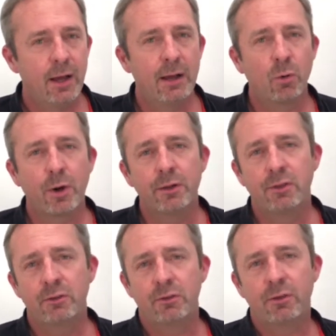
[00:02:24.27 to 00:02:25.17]

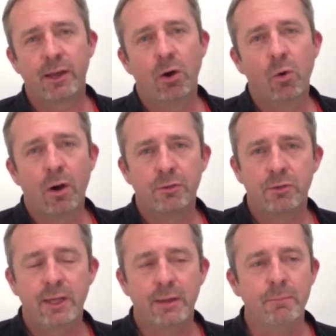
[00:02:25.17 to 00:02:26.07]
organizations like
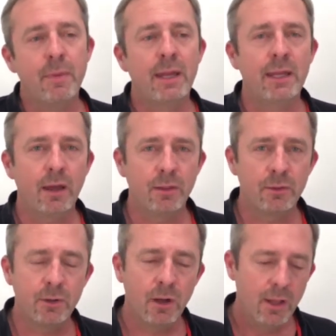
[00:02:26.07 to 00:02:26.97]
ORC and many
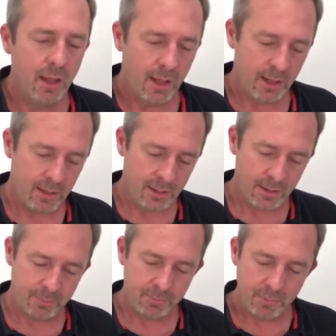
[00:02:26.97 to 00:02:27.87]
other
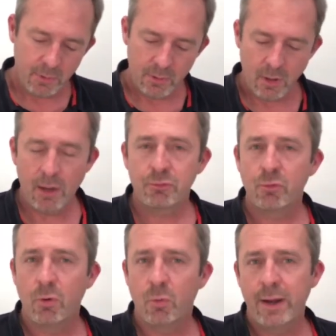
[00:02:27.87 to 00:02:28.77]

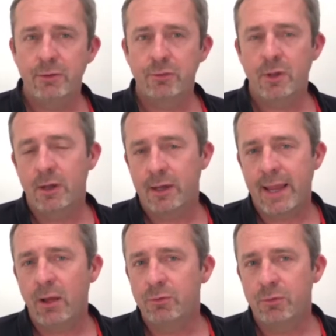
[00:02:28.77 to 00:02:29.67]
offshore race
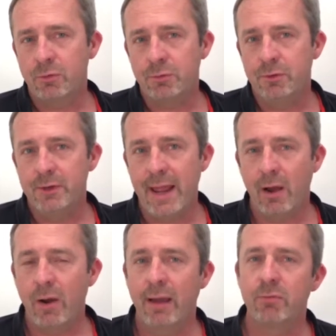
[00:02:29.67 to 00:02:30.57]
councils
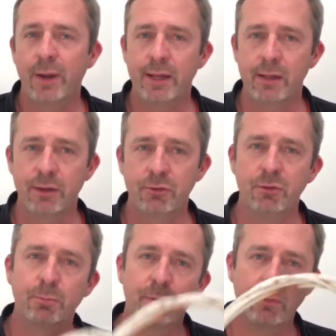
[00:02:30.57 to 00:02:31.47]
now have
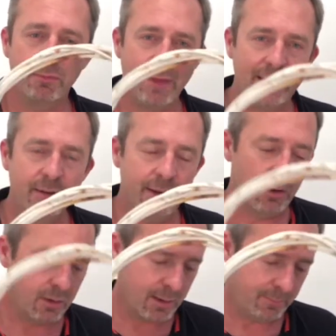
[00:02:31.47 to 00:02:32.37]
regulations preventing
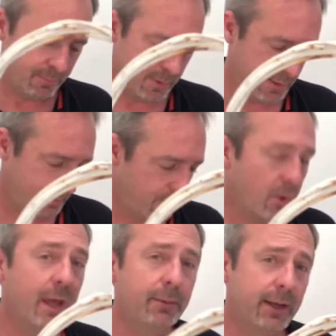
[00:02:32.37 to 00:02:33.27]
or
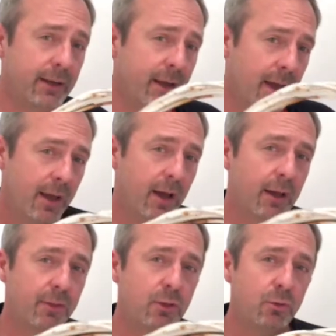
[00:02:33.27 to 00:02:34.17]
prohibiting
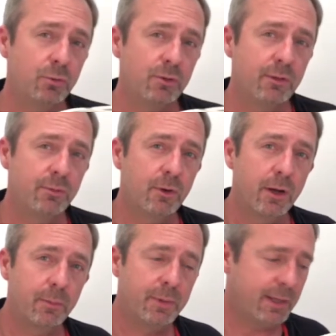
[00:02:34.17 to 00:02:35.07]
the use if you're
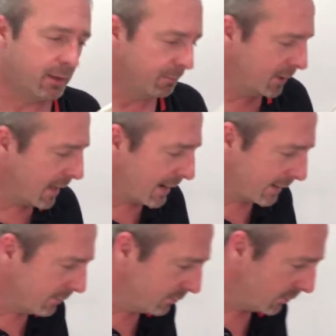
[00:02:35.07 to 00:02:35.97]
going to be compliant.